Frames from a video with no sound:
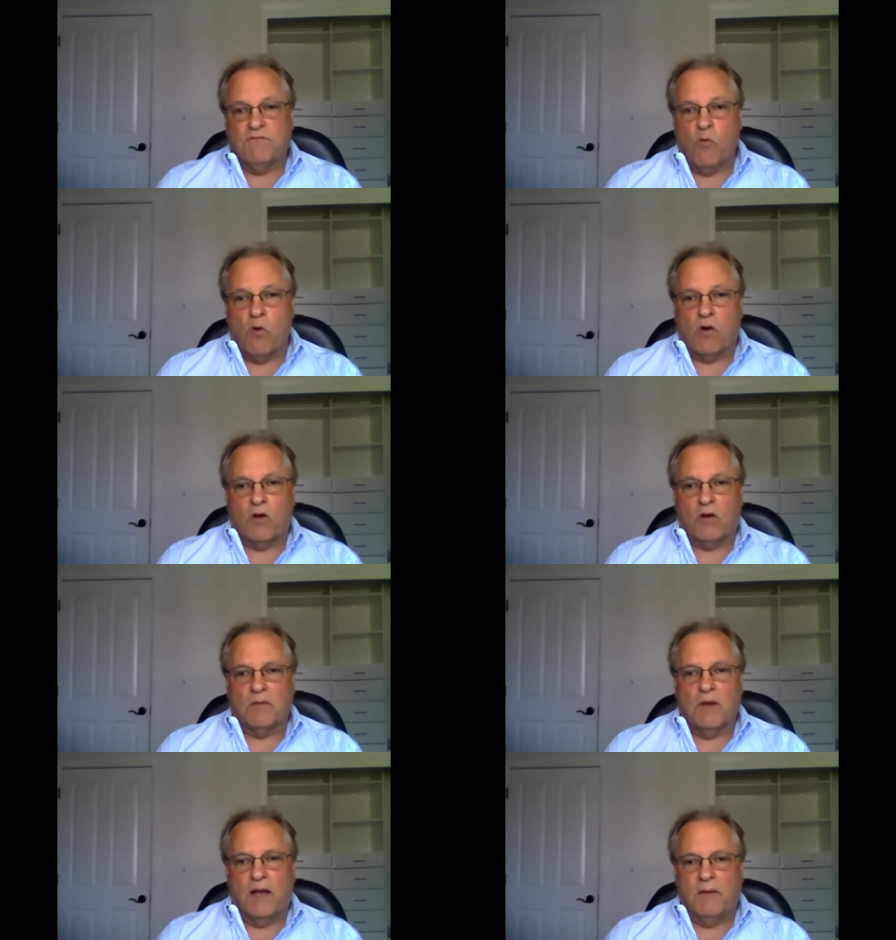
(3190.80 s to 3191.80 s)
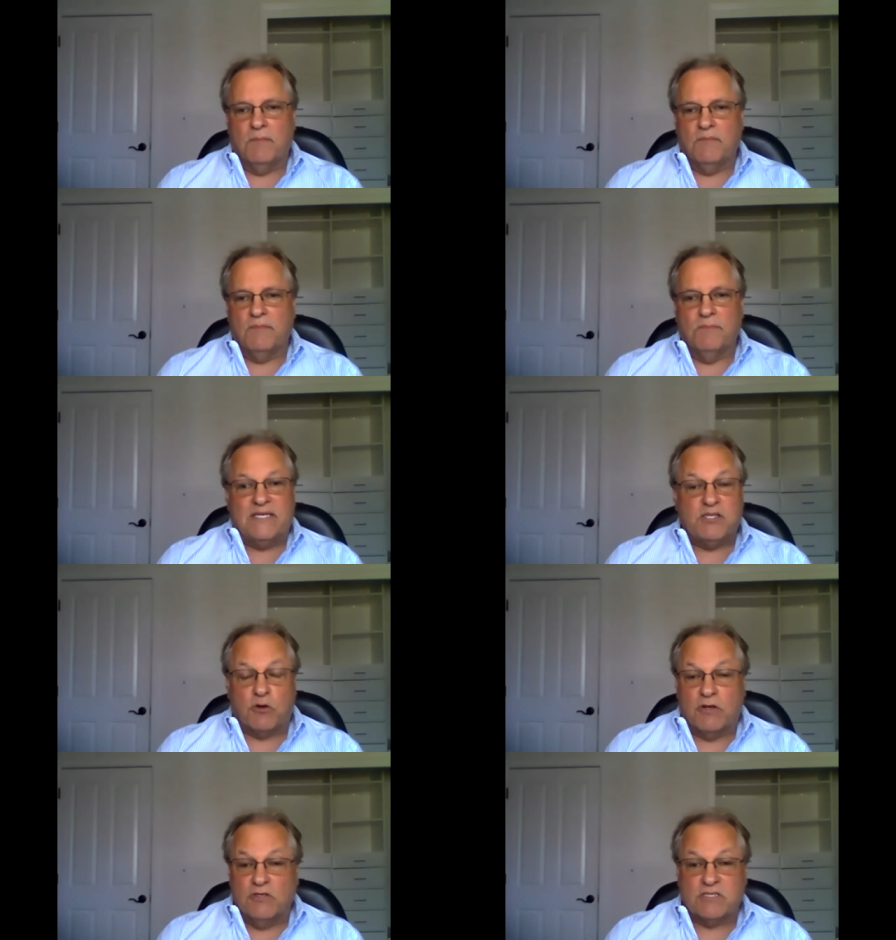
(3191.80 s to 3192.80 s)
for uh,
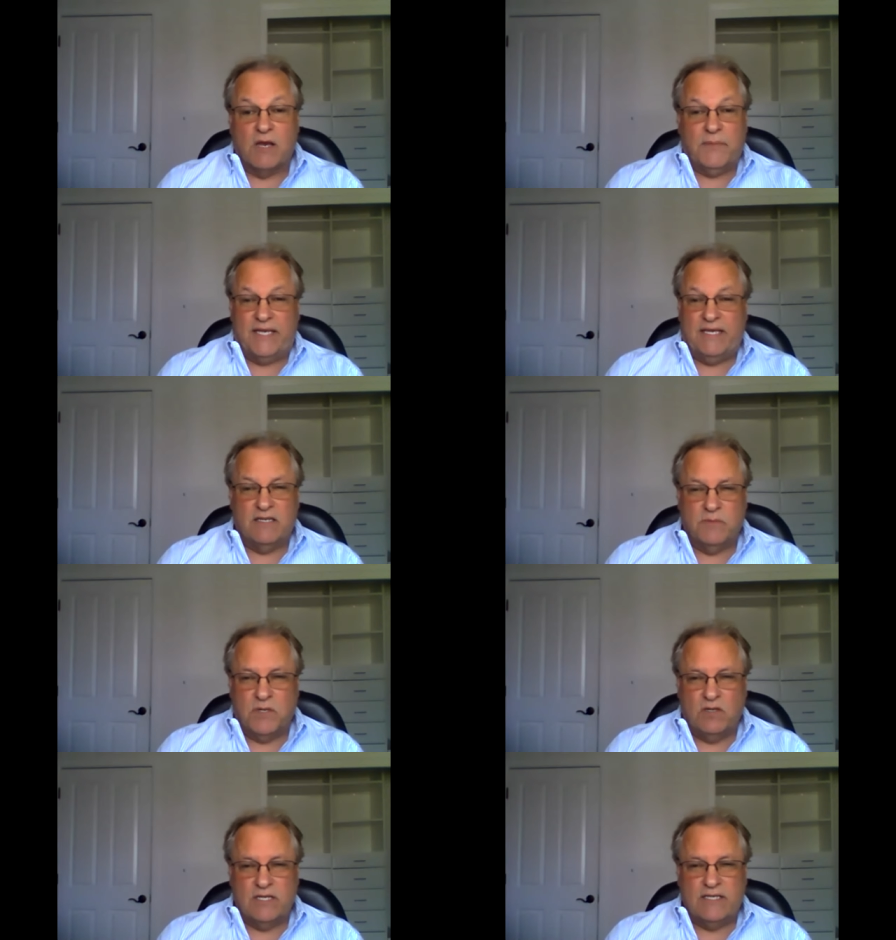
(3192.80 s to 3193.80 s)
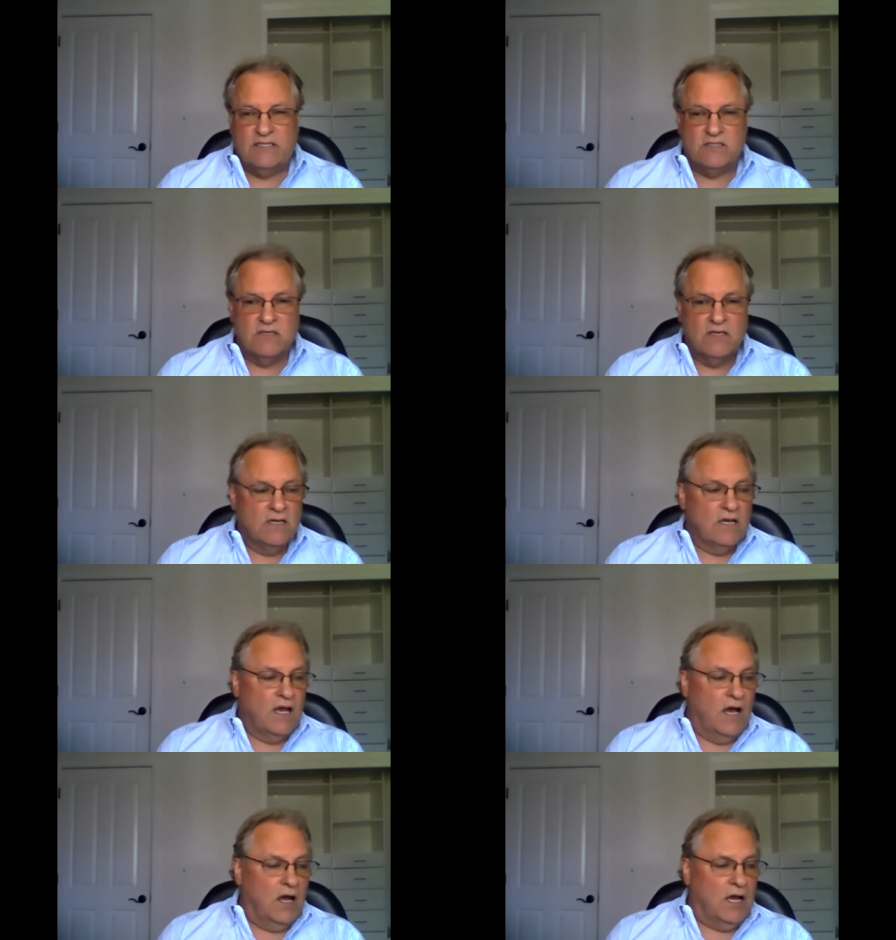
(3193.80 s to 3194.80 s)
materials coming into the buildings.
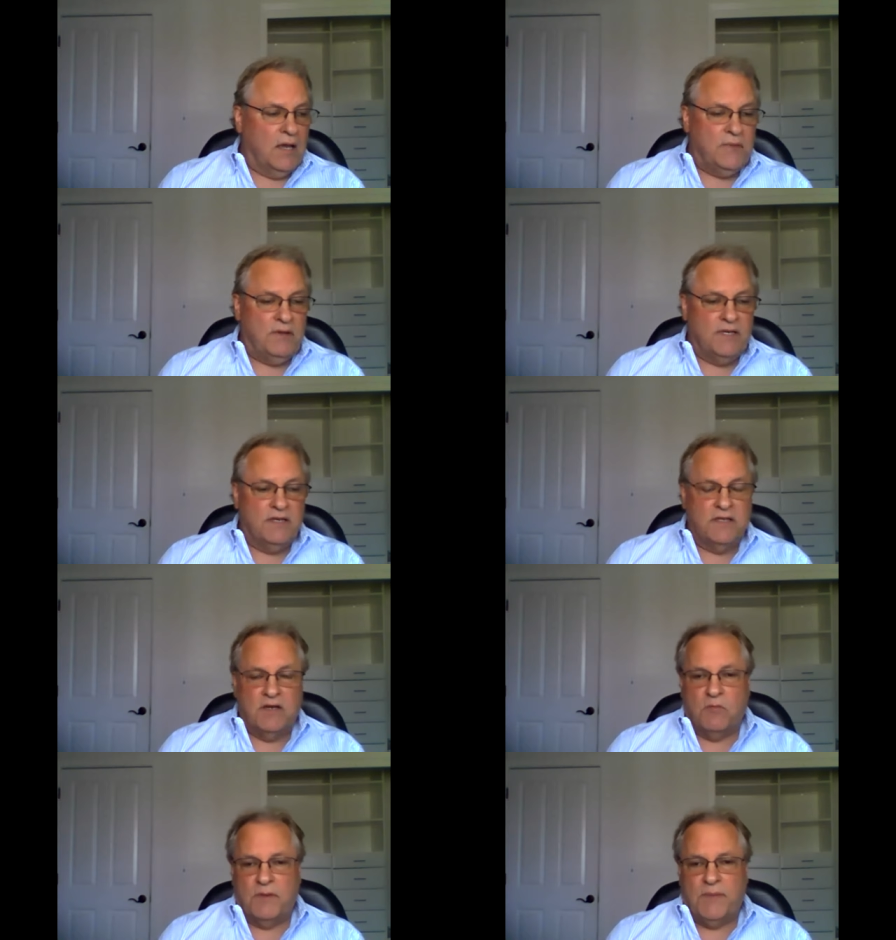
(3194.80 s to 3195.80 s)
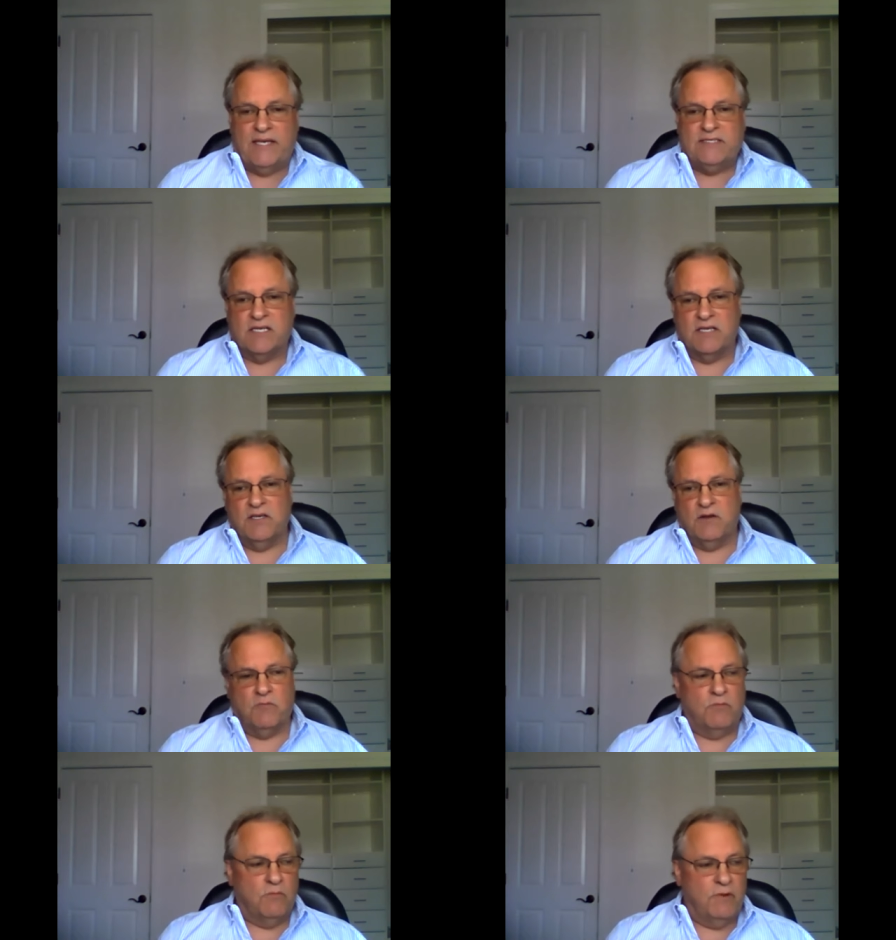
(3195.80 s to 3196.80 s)
Uh, I mean, you know, we basic, you
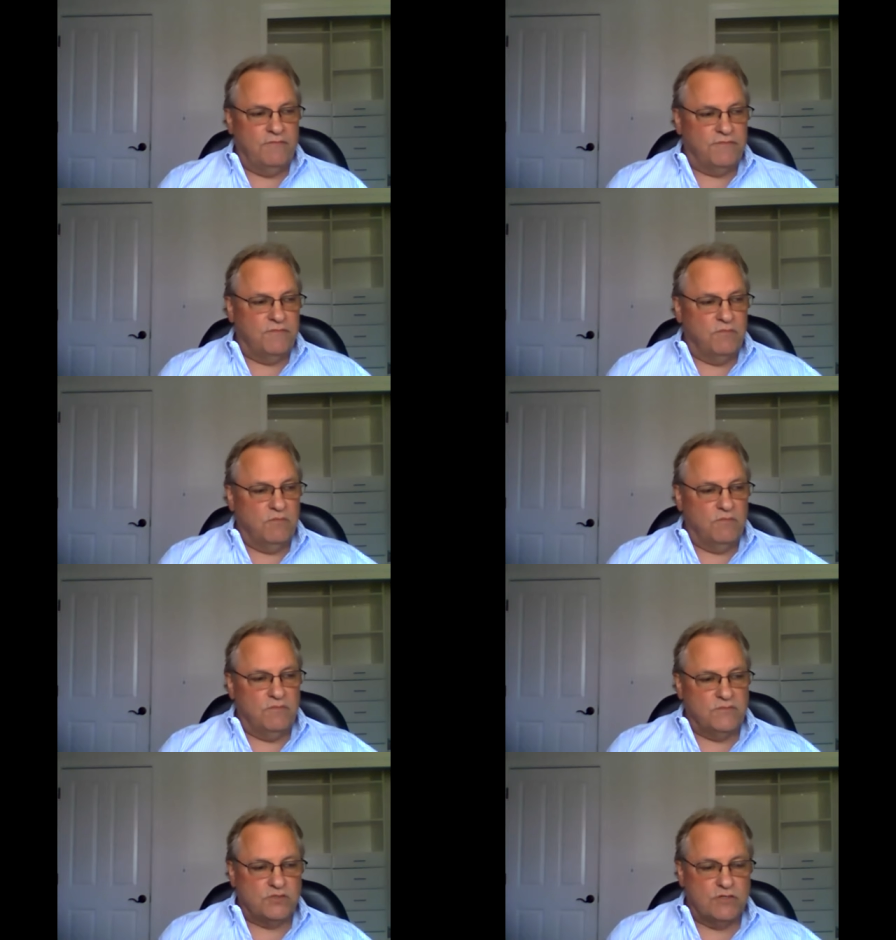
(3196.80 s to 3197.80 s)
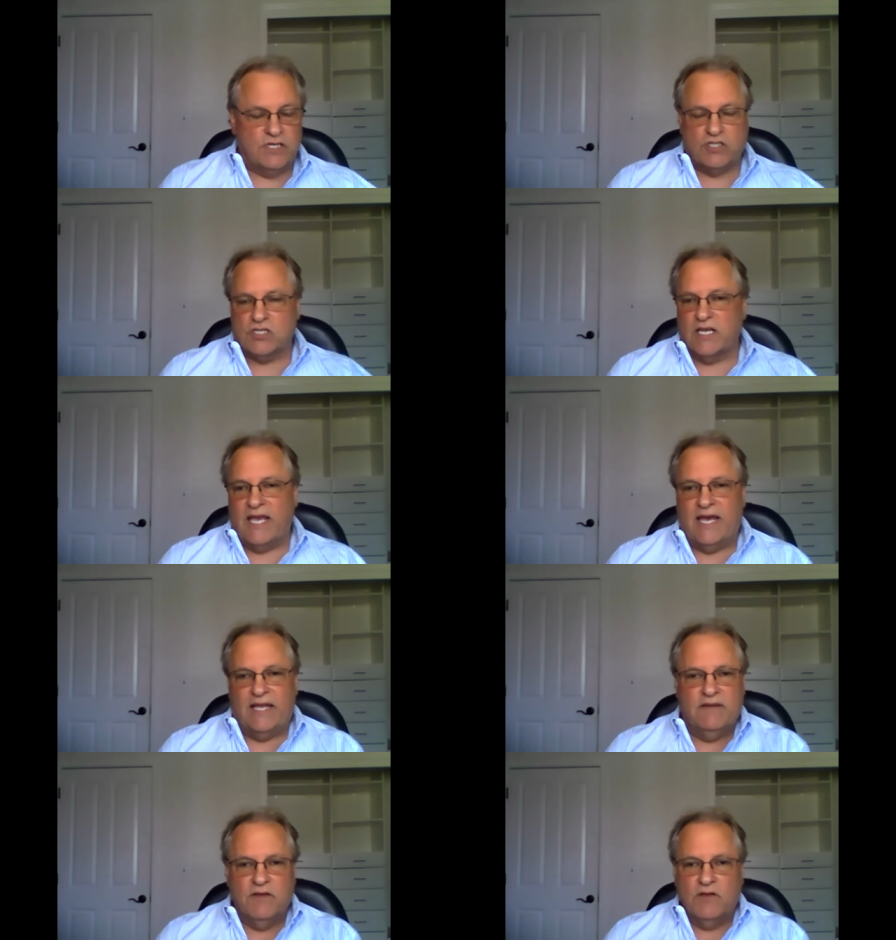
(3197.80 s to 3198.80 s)
know, we've traditionally
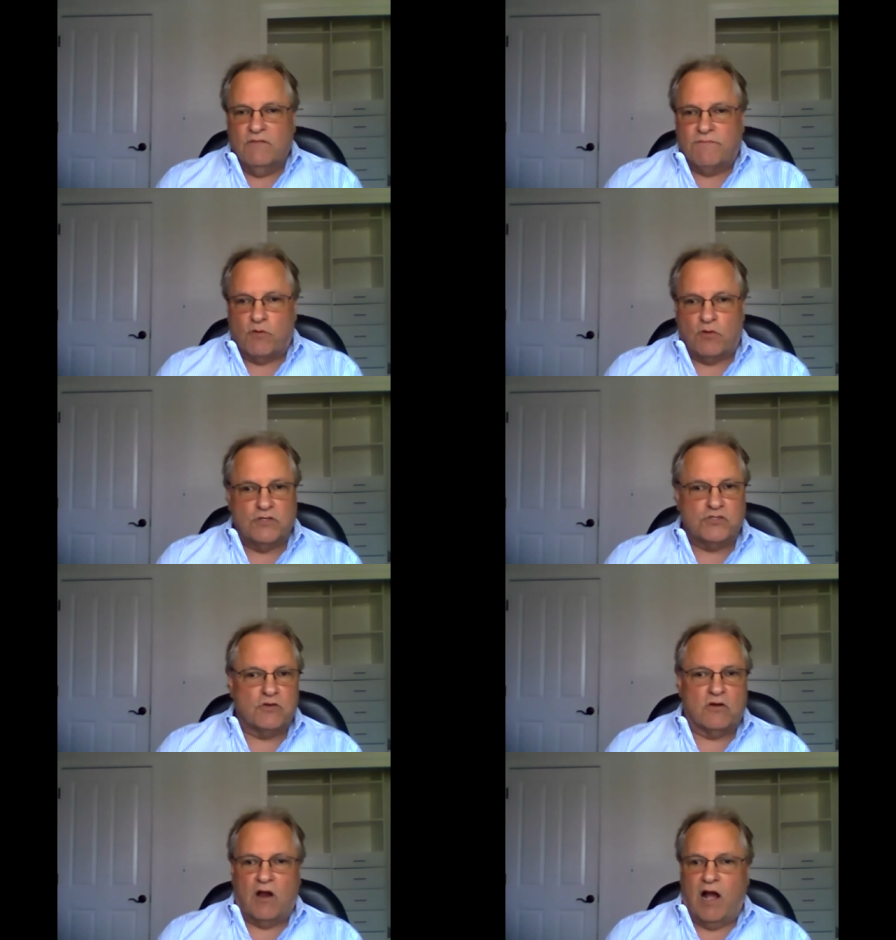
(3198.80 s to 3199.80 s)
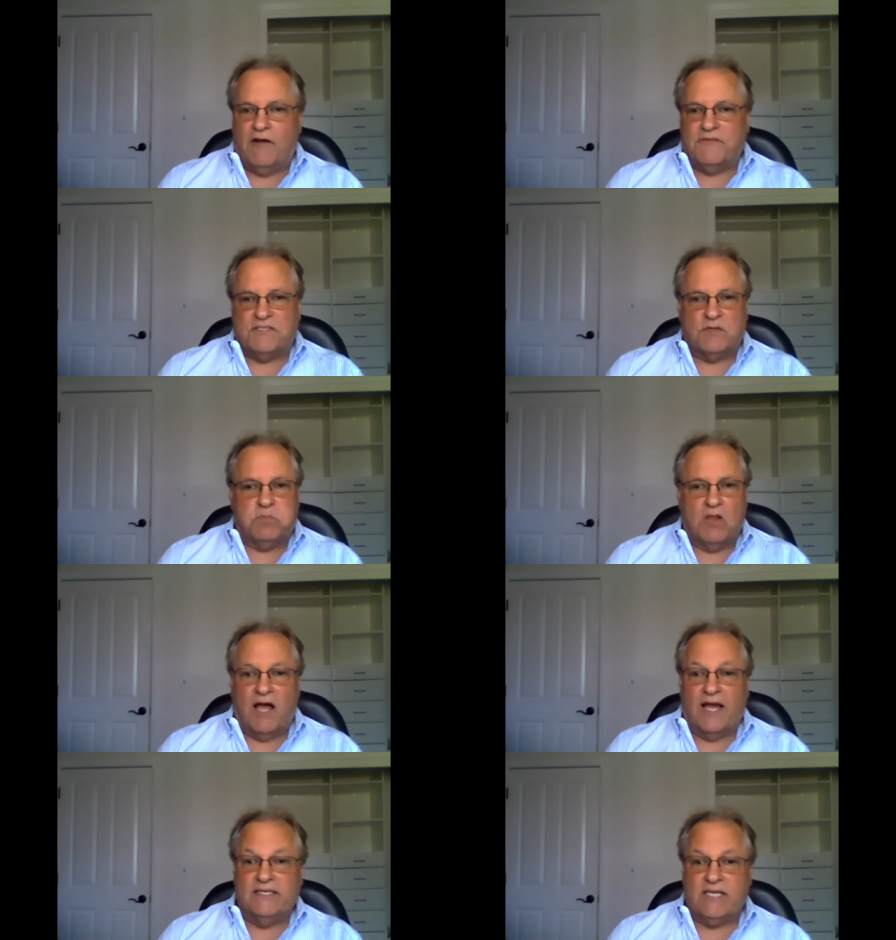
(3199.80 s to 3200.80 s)
had furniture, office
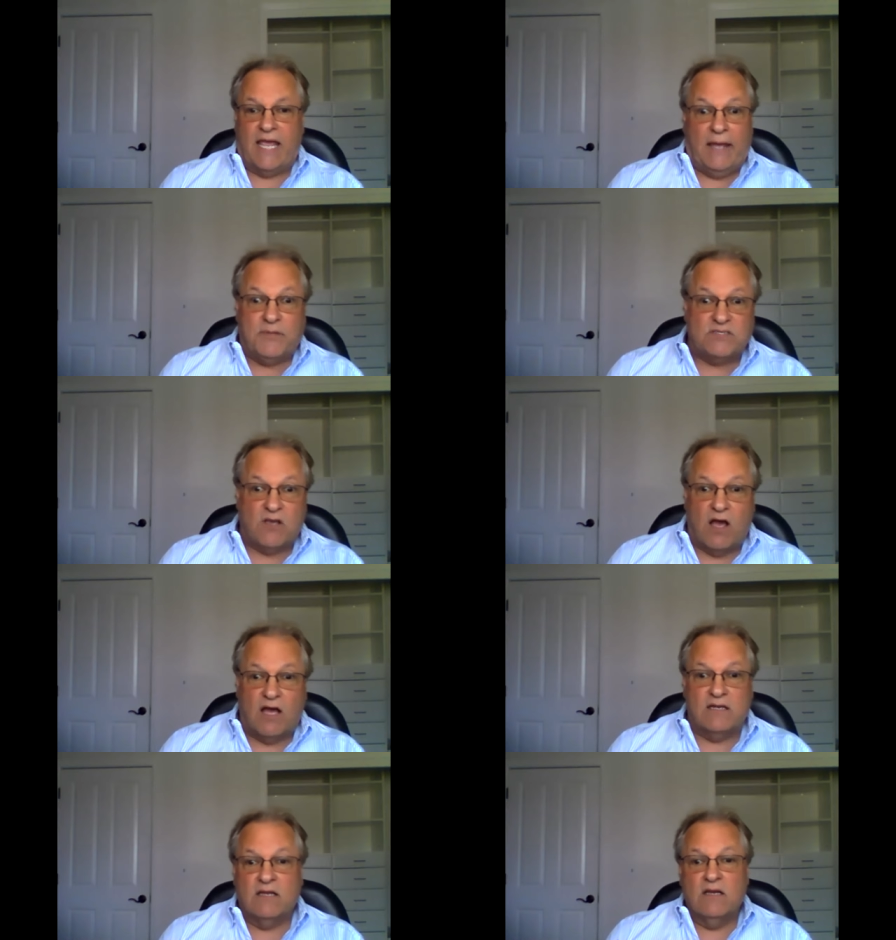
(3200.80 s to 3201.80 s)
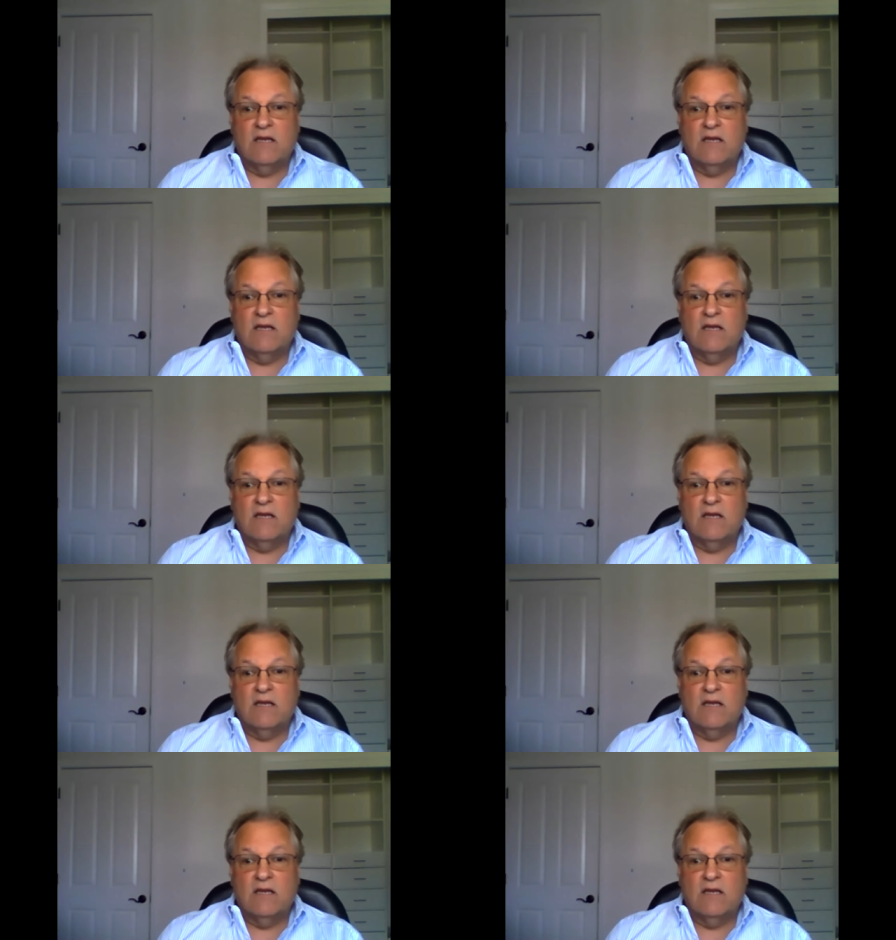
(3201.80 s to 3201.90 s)
supplies, Amazon,